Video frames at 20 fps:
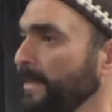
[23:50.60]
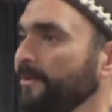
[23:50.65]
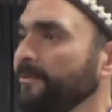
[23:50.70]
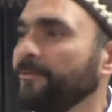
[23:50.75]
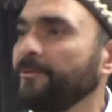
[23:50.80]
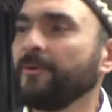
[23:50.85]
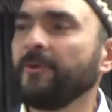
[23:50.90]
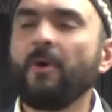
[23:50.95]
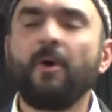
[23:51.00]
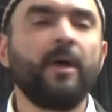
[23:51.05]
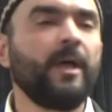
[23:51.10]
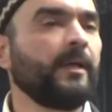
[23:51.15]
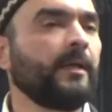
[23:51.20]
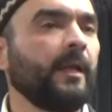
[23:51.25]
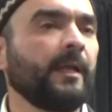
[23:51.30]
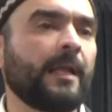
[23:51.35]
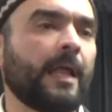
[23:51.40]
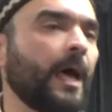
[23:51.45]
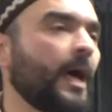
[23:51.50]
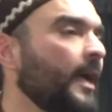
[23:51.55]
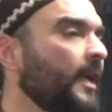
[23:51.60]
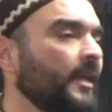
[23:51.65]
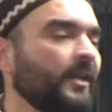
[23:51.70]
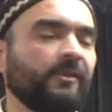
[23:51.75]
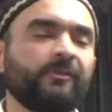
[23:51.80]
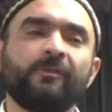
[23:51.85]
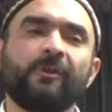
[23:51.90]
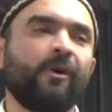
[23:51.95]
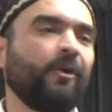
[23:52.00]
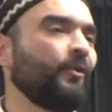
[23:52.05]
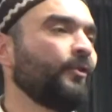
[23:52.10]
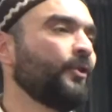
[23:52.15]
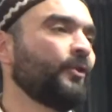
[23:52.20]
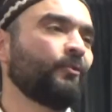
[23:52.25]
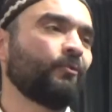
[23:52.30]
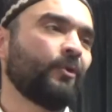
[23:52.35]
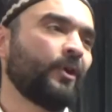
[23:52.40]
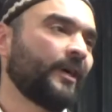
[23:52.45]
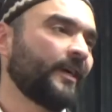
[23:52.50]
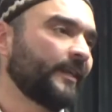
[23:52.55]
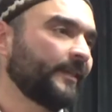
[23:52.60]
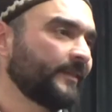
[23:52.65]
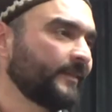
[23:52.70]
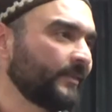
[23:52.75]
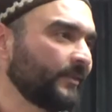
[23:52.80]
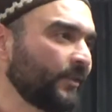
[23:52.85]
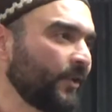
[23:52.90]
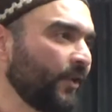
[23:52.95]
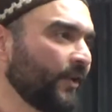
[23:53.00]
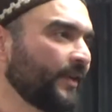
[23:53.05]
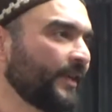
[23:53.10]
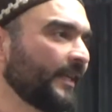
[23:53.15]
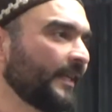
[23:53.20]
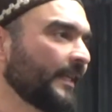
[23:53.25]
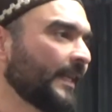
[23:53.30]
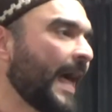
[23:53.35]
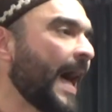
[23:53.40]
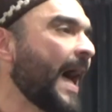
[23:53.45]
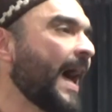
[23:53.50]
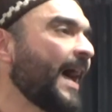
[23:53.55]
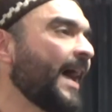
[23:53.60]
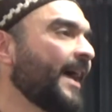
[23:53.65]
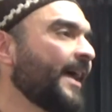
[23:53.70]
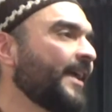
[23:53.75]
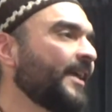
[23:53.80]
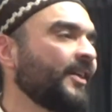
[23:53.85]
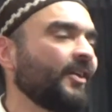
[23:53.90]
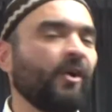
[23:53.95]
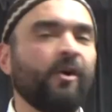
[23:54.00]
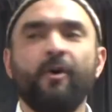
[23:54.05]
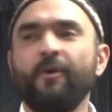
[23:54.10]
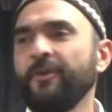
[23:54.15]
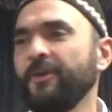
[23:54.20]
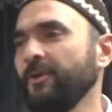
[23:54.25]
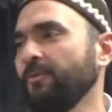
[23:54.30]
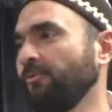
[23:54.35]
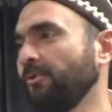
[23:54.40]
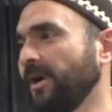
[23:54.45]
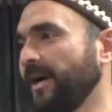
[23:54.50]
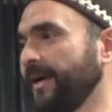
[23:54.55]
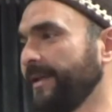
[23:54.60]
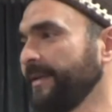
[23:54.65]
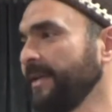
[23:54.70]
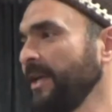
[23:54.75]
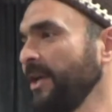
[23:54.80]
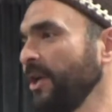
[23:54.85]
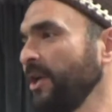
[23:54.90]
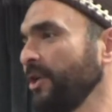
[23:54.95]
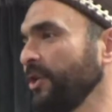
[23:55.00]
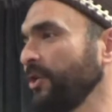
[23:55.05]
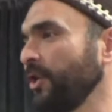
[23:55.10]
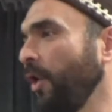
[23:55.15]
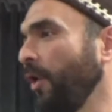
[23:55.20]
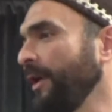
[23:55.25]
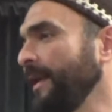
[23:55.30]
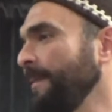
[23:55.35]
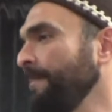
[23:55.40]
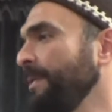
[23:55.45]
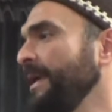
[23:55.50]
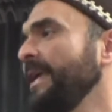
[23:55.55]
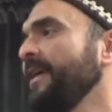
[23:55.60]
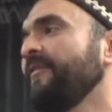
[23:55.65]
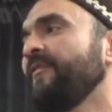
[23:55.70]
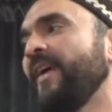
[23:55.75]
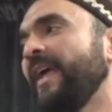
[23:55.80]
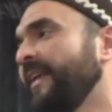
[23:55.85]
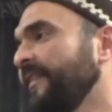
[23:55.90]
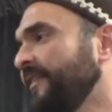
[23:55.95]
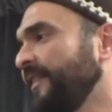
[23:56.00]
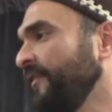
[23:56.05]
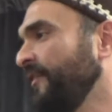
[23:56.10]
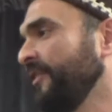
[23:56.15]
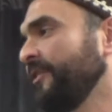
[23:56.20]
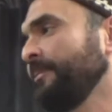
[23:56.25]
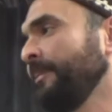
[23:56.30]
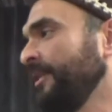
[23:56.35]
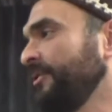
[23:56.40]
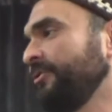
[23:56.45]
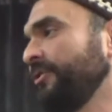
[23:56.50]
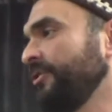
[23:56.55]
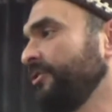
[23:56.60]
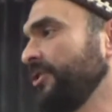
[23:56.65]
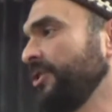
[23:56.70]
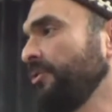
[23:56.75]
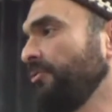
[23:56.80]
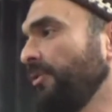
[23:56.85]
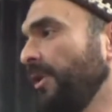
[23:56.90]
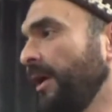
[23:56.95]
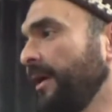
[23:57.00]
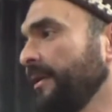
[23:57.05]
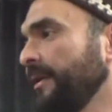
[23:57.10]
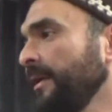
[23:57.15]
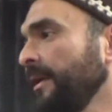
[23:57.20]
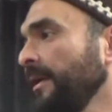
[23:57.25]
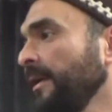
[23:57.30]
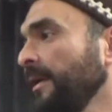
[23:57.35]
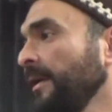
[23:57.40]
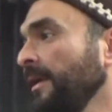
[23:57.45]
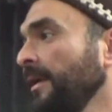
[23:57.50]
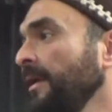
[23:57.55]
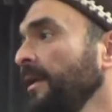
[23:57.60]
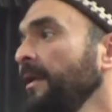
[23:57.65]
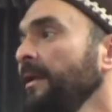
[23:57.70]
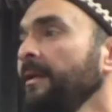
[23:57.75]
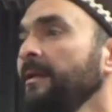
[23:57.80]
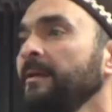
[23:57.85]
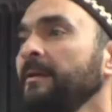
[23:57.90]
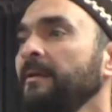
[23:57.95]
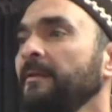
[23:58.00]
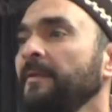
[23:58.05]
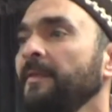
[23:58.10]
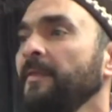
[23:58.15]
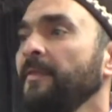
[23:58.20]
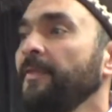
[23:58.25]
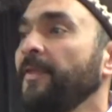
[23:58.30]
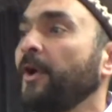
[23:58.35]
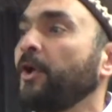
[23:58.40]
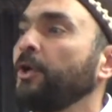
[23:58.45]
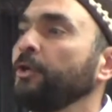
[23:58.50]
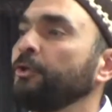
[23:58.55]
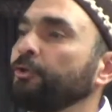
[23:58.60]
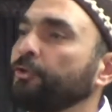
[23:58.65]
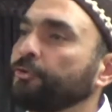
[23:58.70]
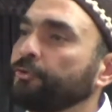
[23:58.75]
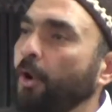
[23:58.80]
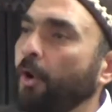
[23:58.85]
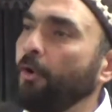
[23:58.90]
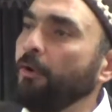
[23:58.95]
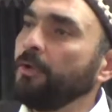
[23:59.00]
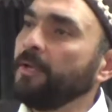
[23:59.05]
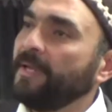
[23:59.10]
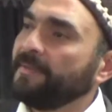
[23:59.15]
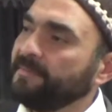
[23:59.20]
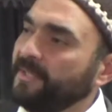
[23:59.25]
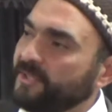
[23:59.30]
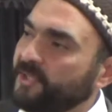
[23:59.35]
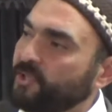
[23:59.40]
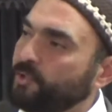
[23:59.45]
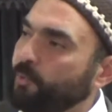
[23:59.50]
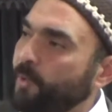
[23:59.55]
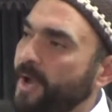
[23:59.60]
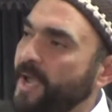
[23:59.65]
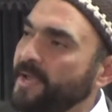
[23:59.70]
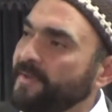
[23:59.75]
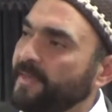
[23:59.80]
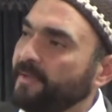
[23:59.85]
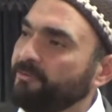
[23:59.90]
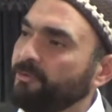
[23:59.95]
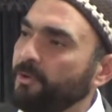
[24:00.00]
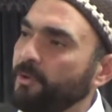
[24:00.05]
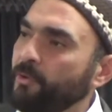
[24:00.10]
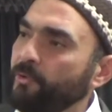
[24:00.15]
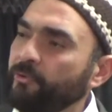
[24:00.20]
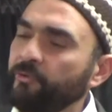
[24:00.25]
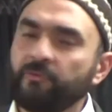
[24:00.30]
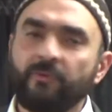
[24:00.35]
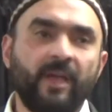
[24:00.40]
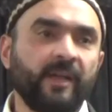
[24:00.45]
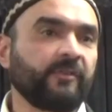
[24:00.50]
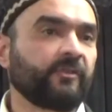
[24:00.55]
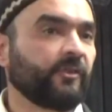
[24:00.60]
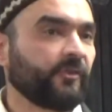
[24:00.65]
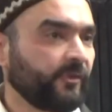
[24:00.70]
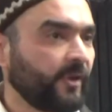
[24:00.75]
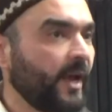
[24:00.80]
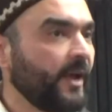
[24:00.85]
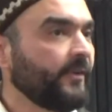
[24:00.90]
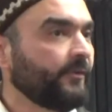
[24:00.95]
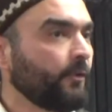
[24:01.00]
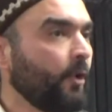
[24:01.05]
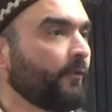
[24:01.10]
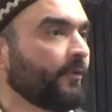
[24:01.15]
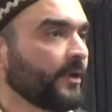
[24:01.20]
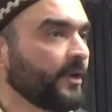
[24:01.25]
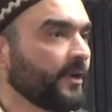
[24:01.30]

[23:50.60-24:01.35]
So go ahead and hide all you want. Go ahead and lie all you want. Go ahead and be evasive as much as you want. The control and the sway that you used to exercise over